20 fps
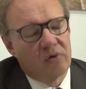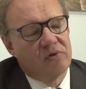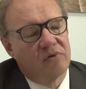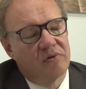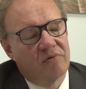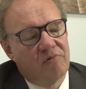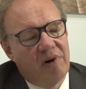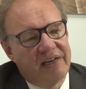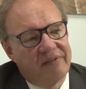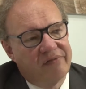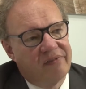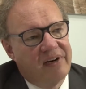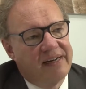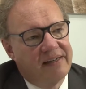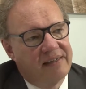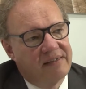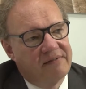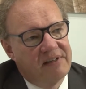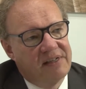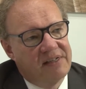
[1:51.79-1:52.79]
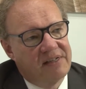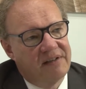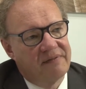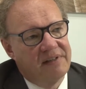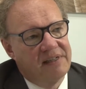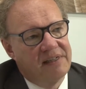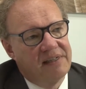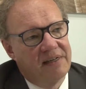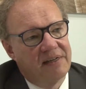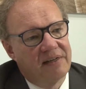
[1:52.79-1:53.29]
also, quite frankly,
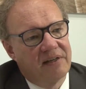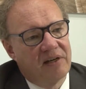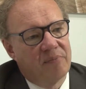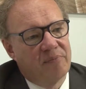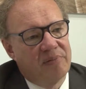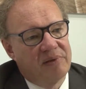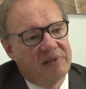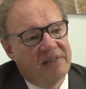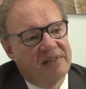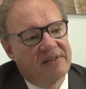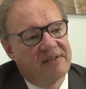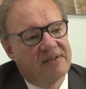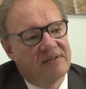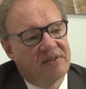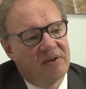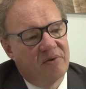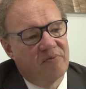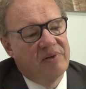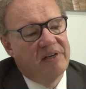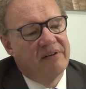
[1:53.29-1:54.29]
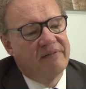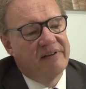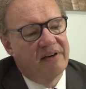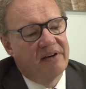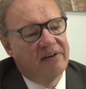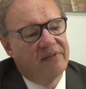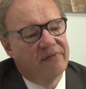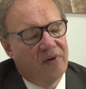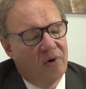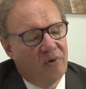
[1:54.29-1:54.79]
vis-a-vis uh, competition. So we are
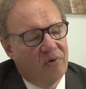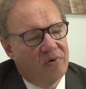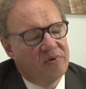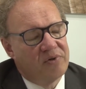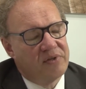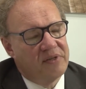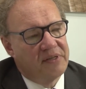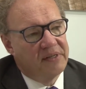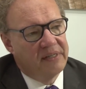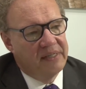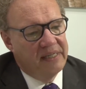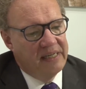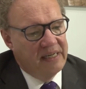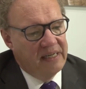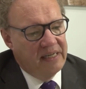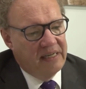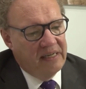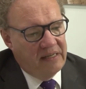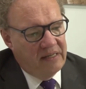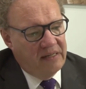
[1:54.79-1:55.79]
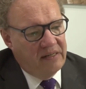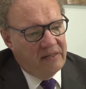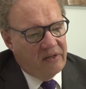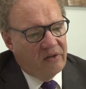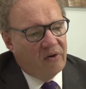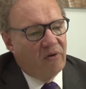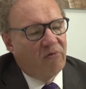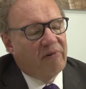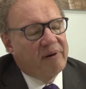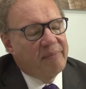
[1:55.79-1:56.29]
very focused on
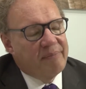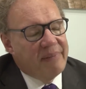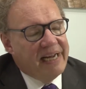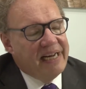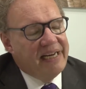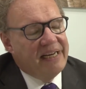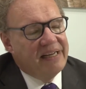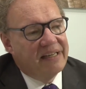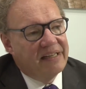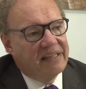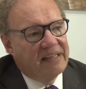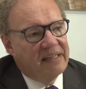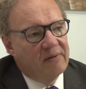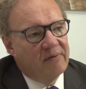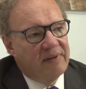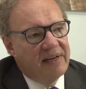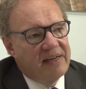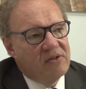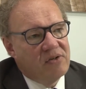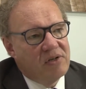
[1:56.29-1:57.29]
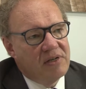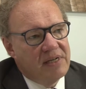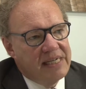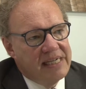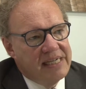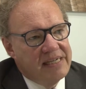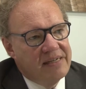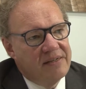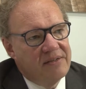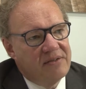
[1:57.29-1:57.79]
you know, remaining an innovation
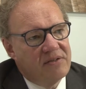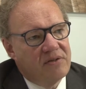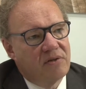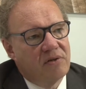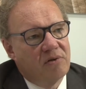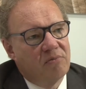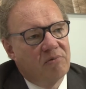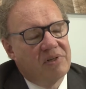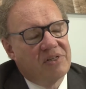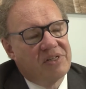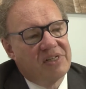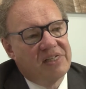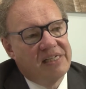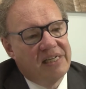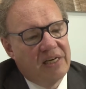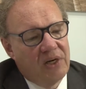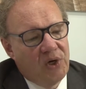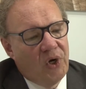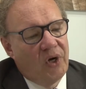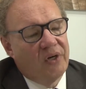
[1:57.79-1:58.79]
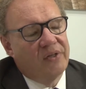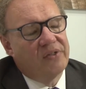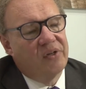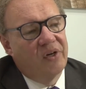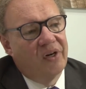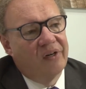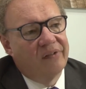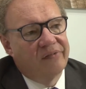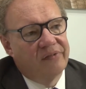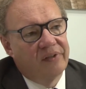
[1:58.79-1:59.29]
leader. So you will see a lot
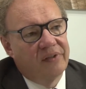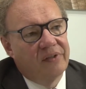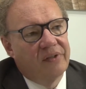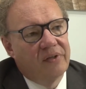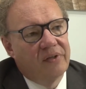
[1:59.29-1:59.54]
of uh,